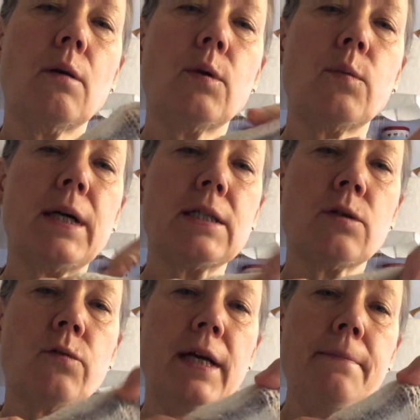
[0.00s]
with white
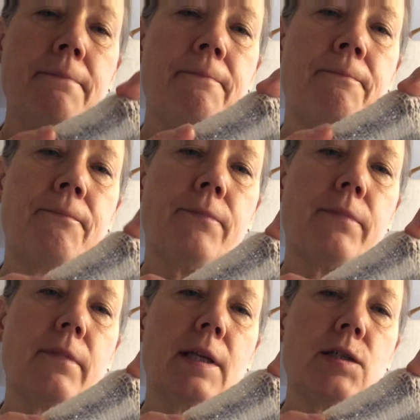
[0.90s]
and gray
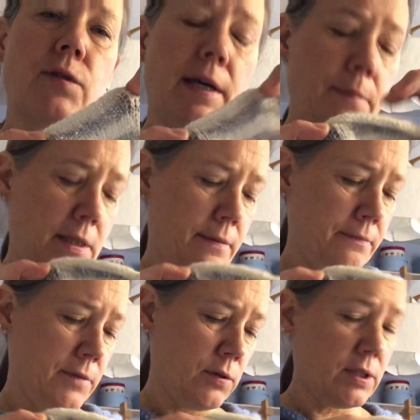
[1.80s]
stripes,
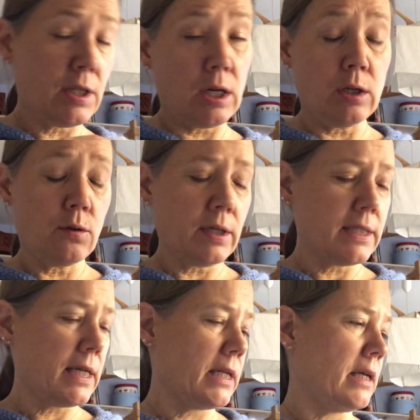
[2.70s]
so it's not going to look
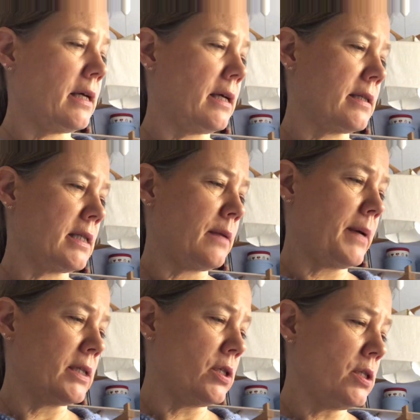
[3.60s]
exactly as in the
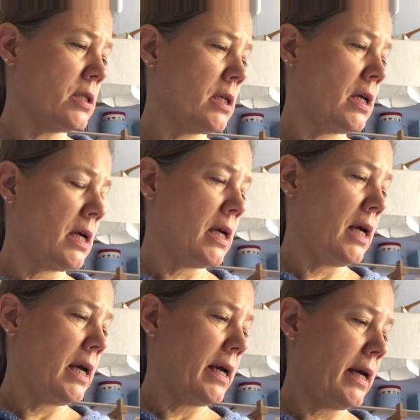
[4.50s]
patterns.
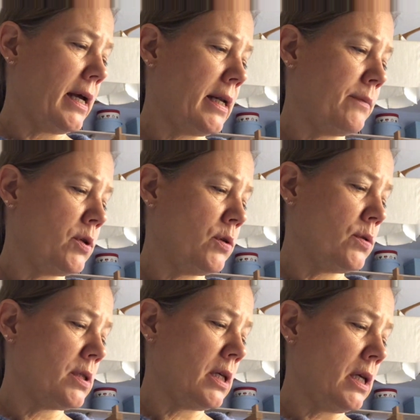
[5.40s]
And I'm
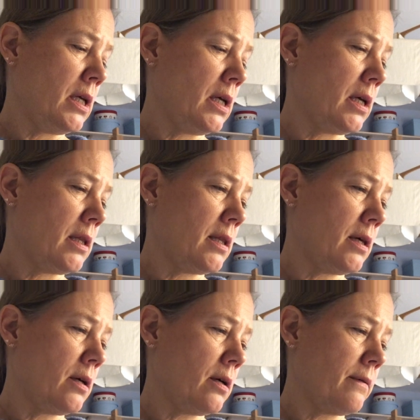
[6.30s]
using
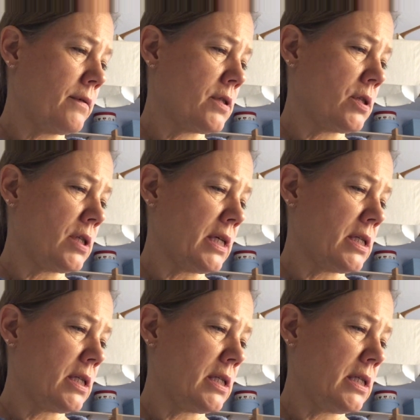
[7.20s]
the
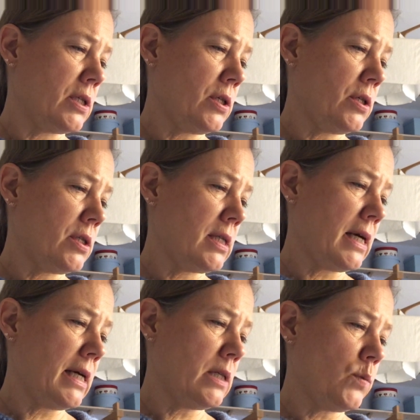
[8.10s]
suggested needle
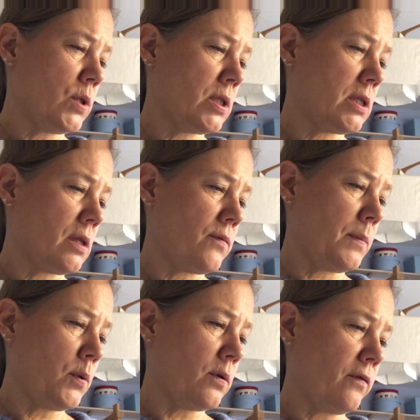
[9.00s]
size, which is
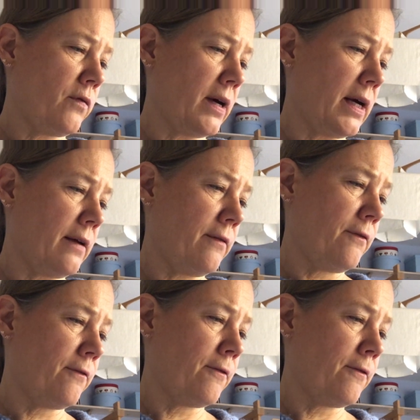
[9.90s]
3.5